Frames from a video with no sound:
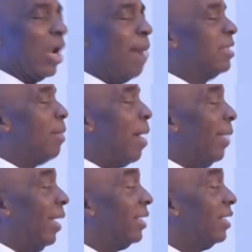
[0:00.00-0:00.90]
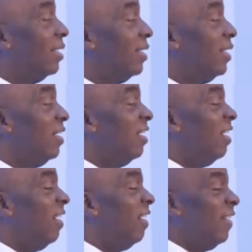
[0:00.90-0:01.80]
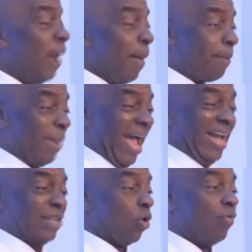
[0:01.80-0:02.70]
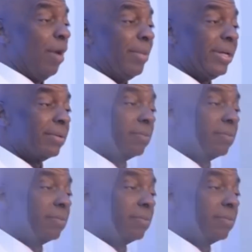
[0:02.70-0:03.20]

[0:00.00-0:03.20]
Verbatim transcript: let me see my mind. The pain is all over me.